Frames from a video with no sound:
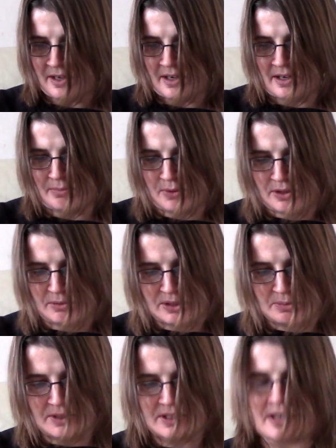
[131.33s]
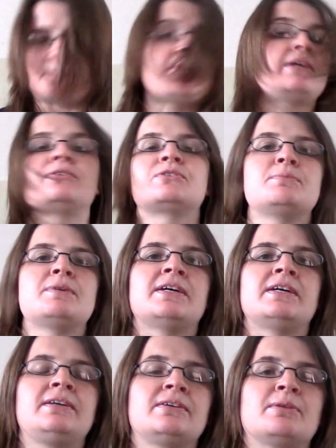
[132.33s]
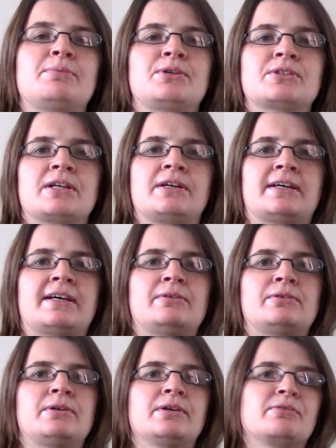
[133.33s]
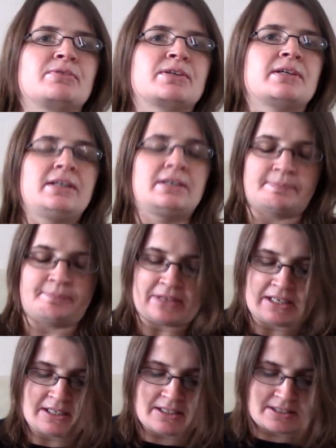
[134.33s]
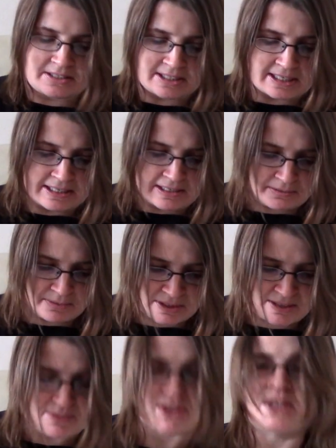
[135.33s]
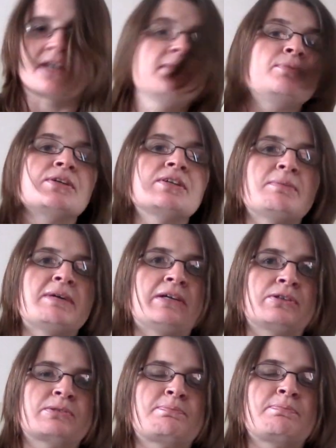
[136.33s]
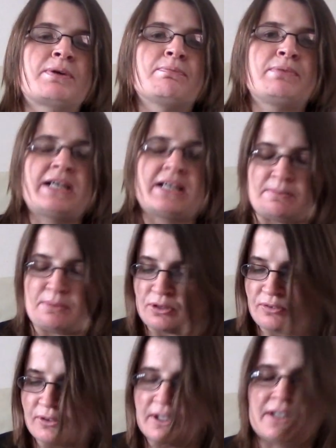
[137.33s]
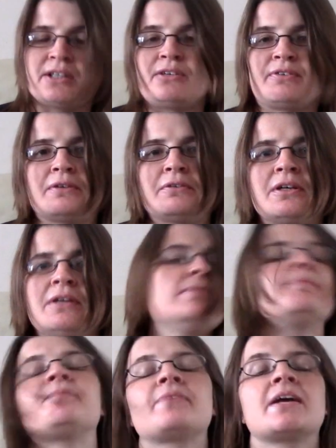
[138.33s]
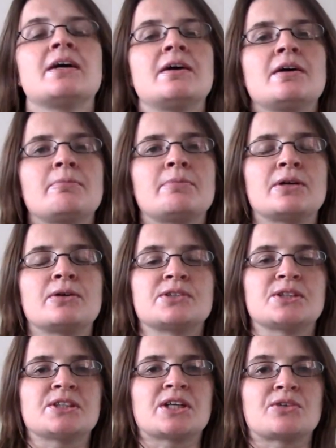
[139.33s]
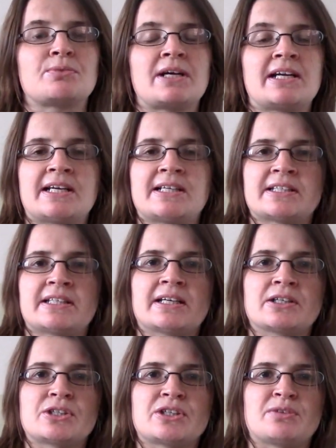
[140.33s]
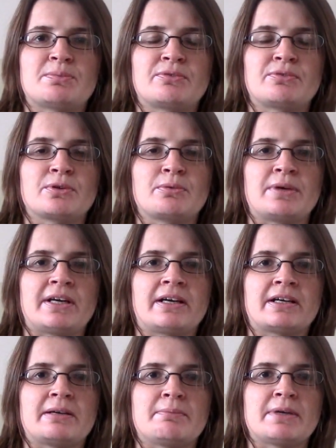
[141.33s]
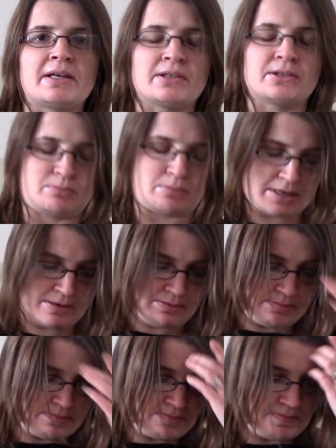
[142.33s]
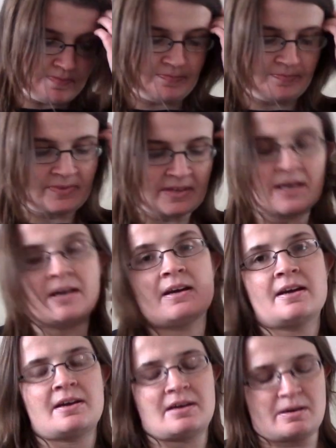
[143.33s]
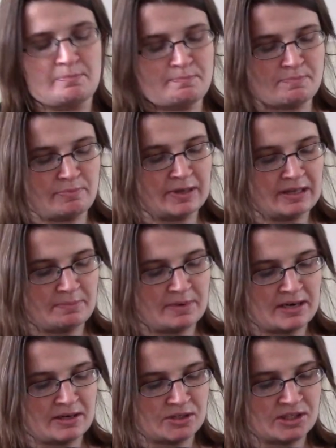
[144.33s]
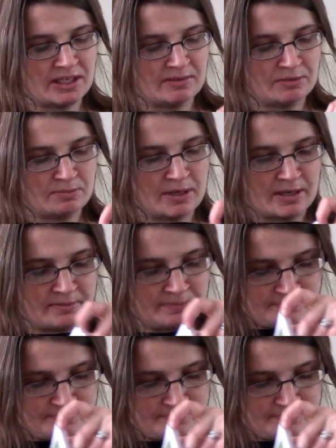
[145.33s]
And one of the recipes that appealed to me, not because I like alcohol obviously, is tequila and lime chicken, which to me looks completely beautiful in this photo. But it also sounds really easy and achievable for a weekly meal as well. And with it being Nigella as well,